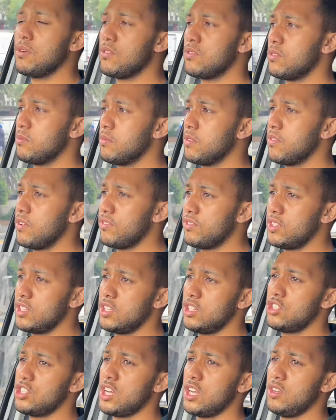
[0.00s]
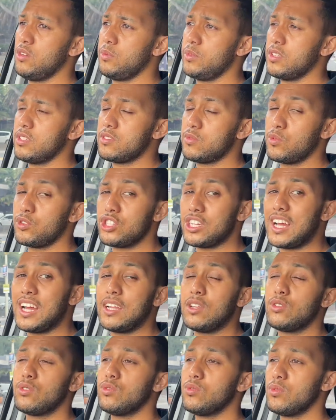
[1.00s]
from the 15-inch alloy wheels, which
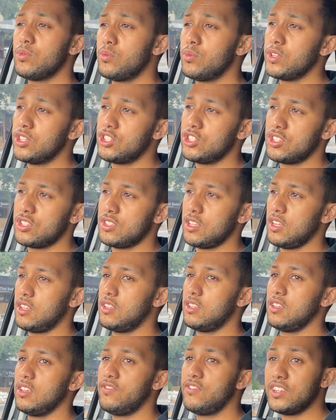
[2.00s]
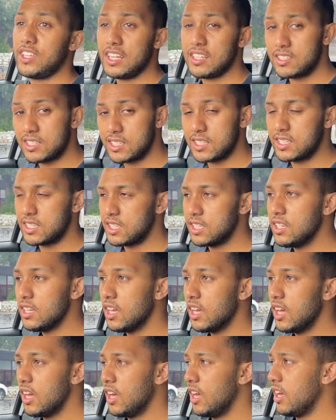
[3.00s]
I do wish that if it had 16,
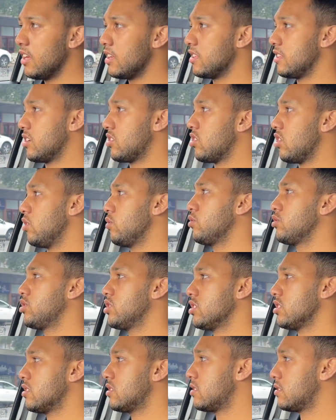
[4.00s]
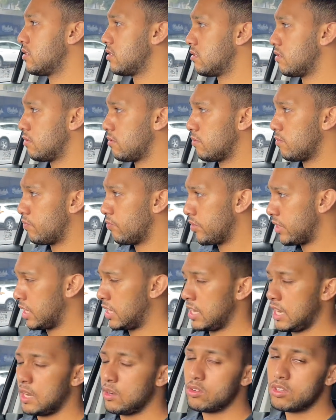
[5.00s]
the car would just, the
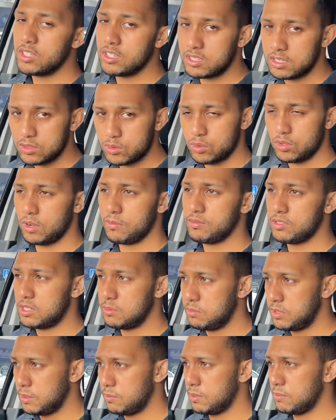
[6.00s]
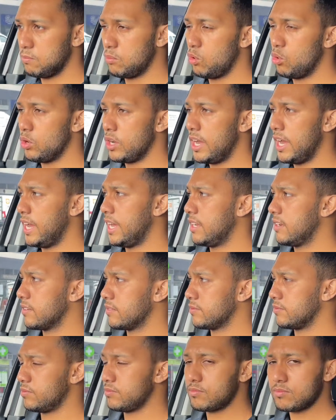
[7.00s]
ground clearance would obviously be a bit more, and
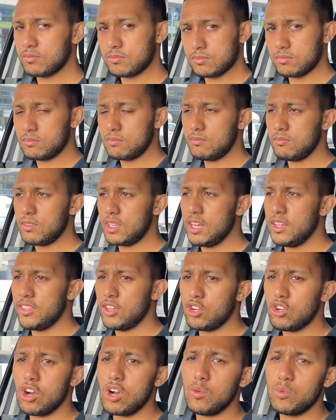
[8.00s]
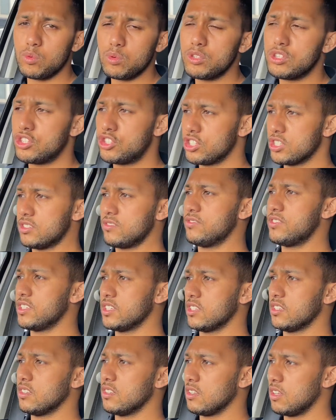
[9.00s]
the car would just
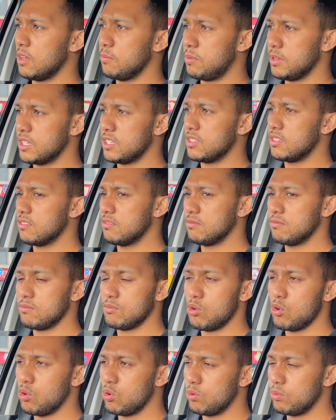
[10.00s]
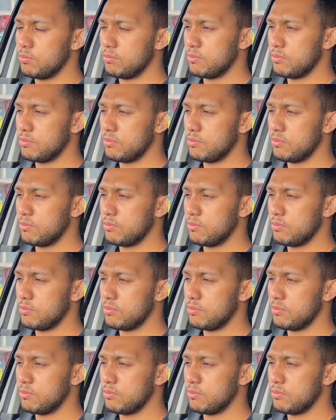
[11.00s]
feel a bit more,